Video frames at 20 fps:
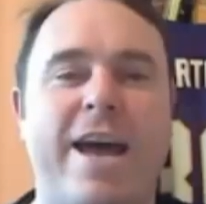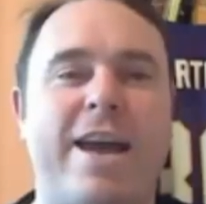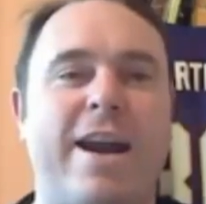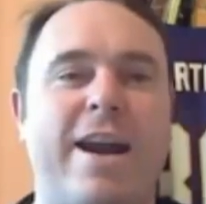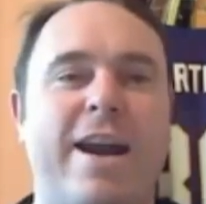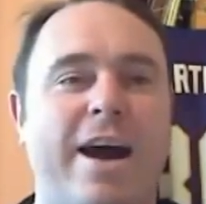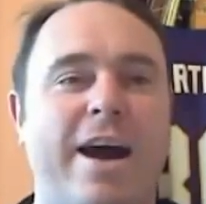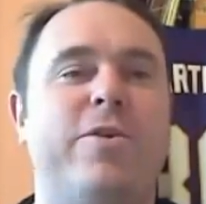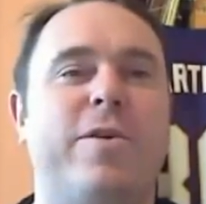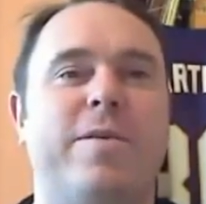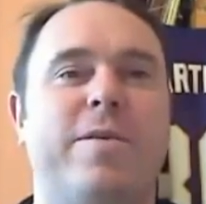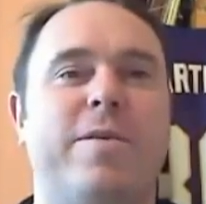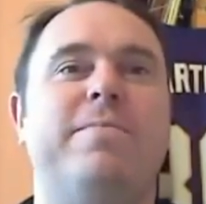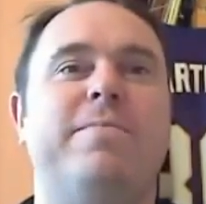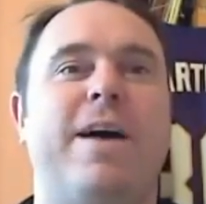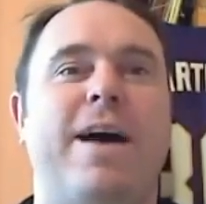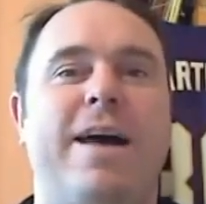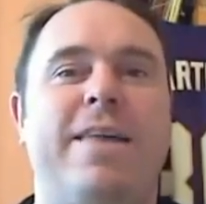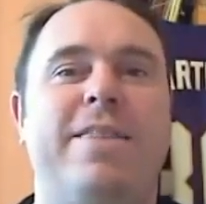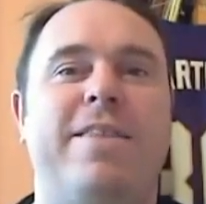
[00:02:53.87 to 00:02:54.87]
got under
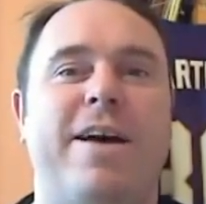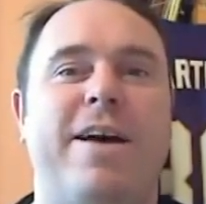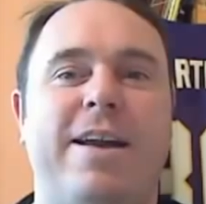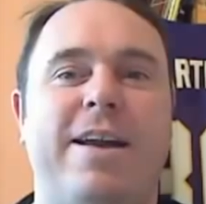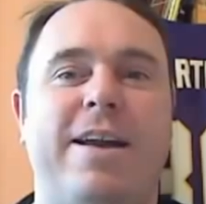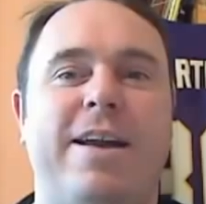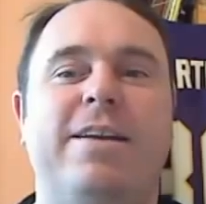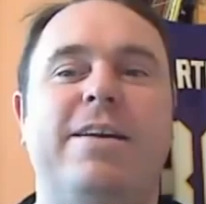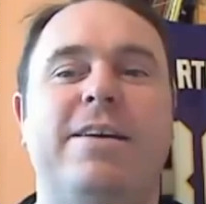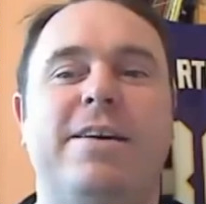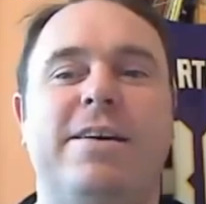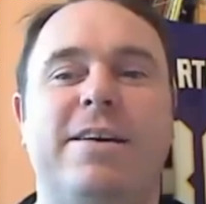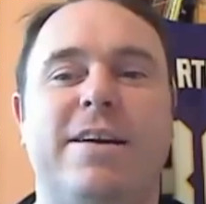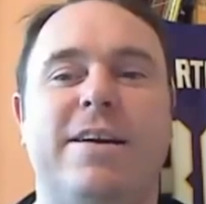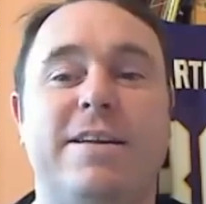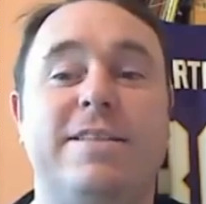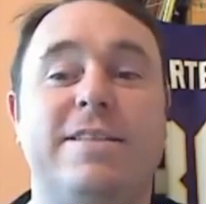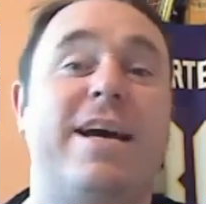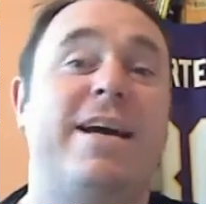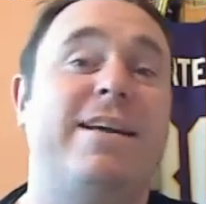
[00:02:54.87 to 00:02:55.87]
him, I thought,
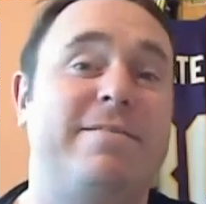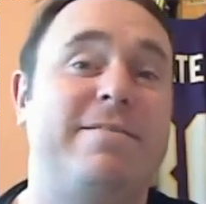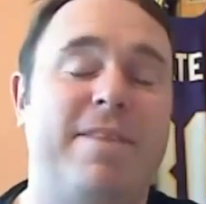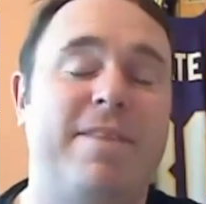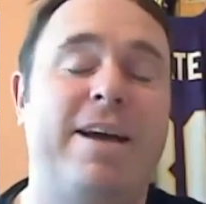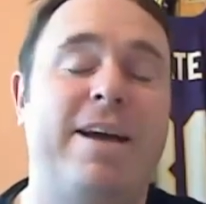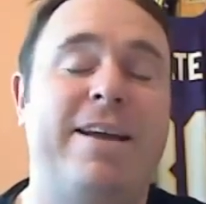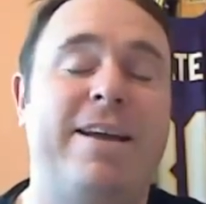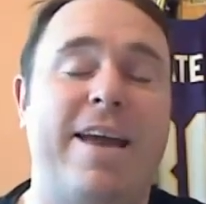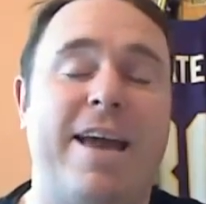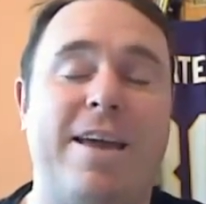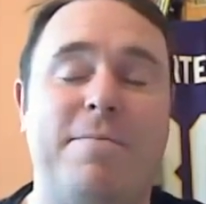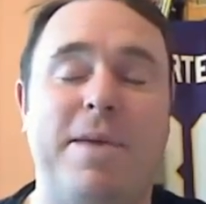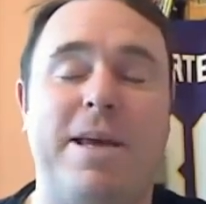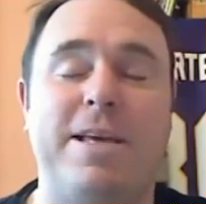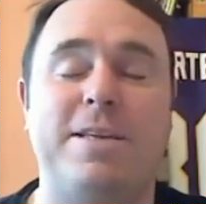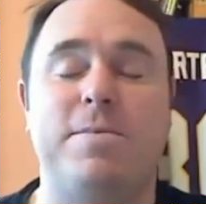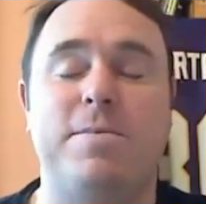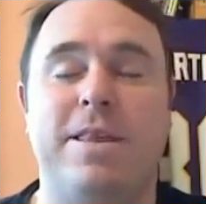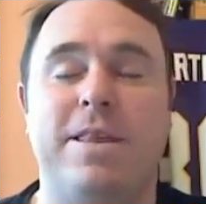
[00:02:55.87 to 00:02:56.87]
because that, again,
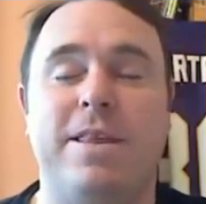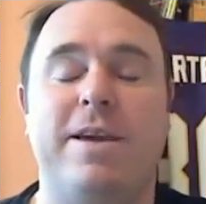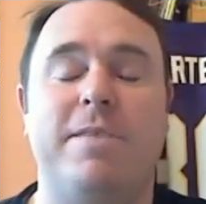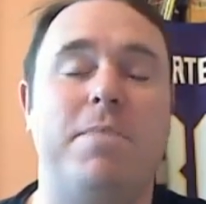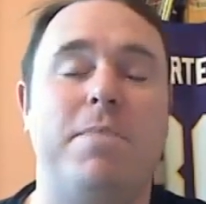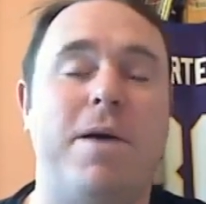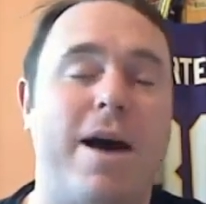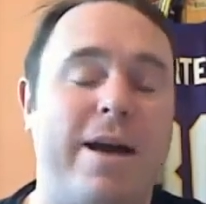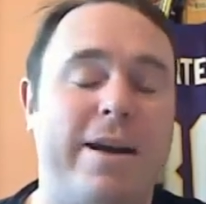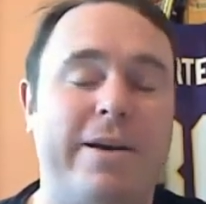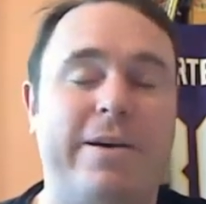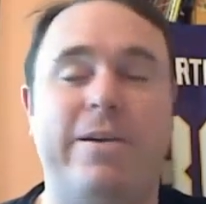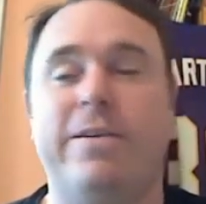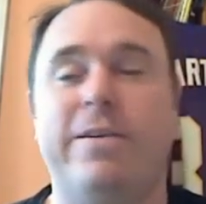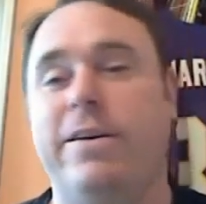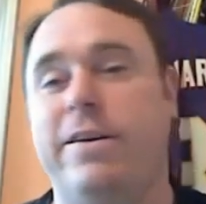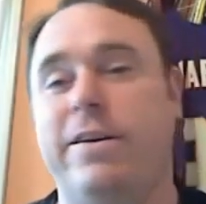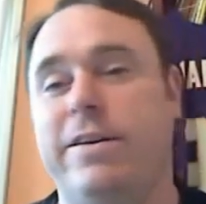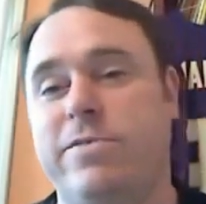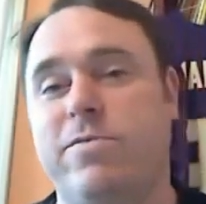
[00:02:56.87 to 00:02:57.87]
makes me think of Ponder
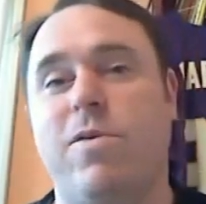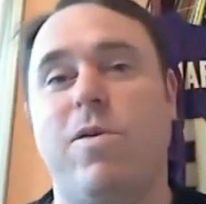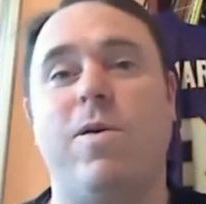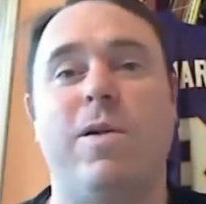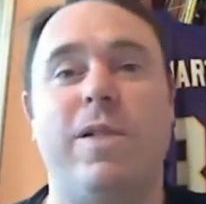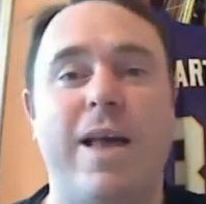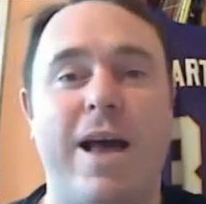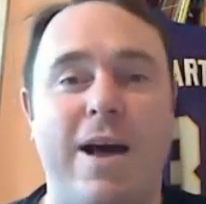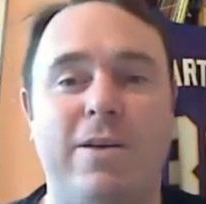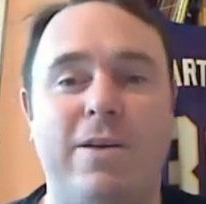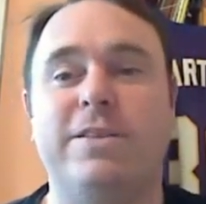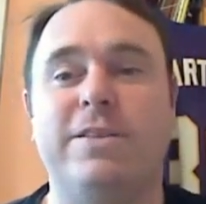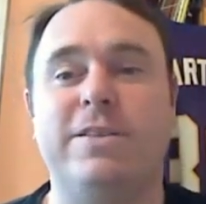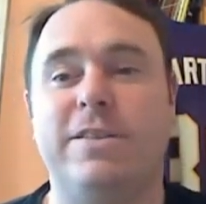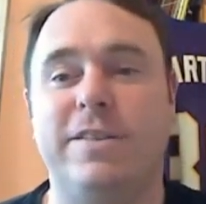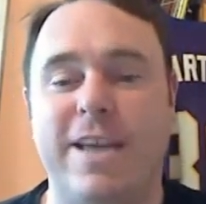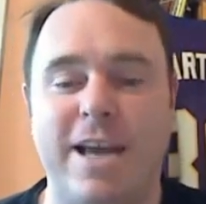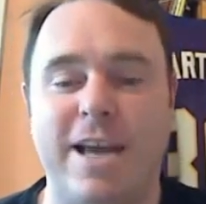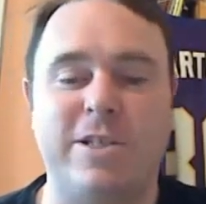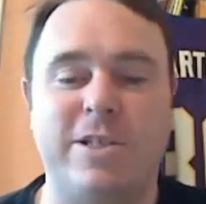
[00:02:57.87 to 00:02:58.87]
and his rollout and
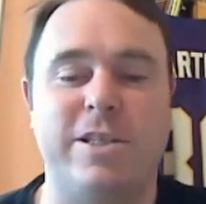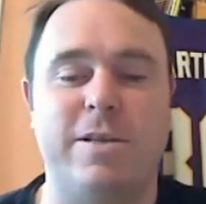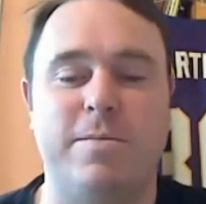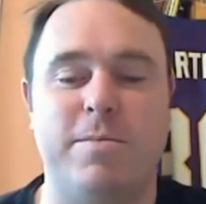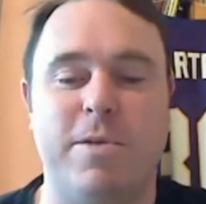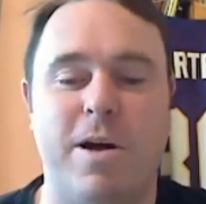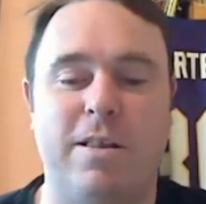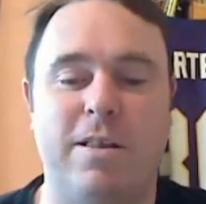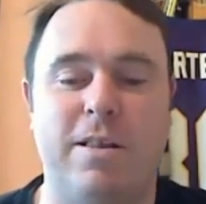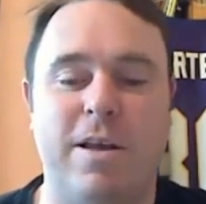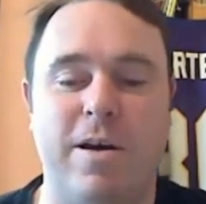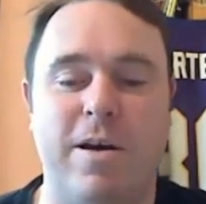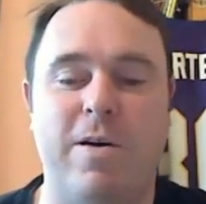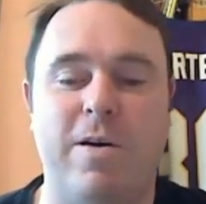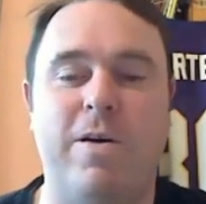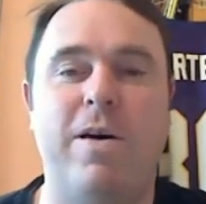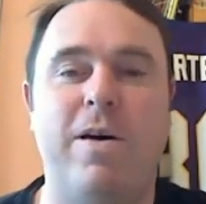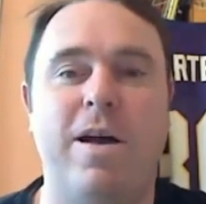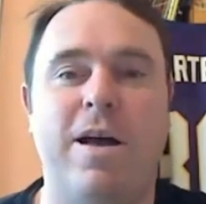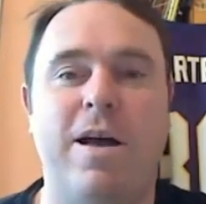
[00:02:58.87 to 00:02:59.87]
catching the ball
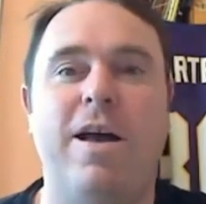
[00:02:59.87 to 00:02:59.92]
low.